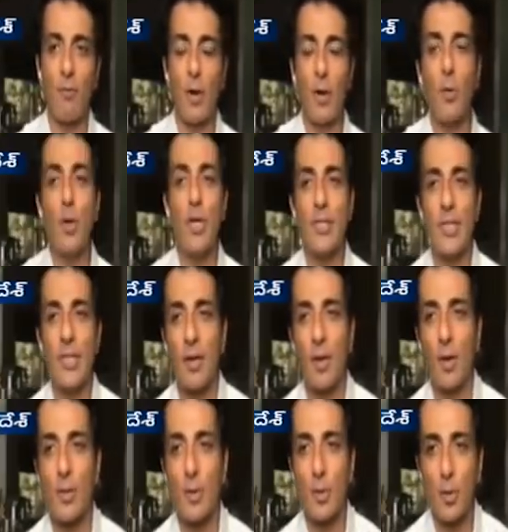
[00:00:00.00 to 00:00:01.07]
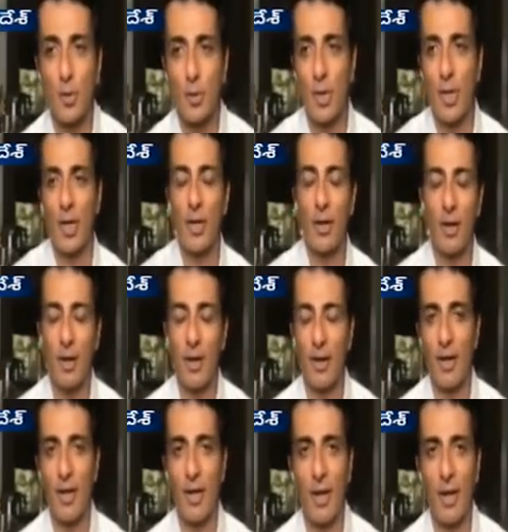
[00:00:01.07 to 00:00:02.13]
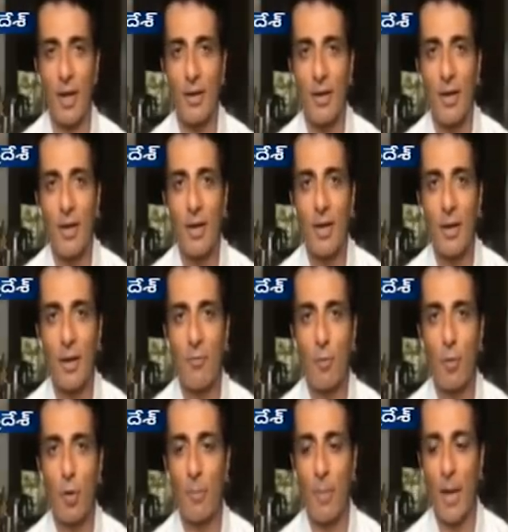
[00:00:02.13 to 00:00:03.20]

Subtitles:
Varun is there also today in our forum.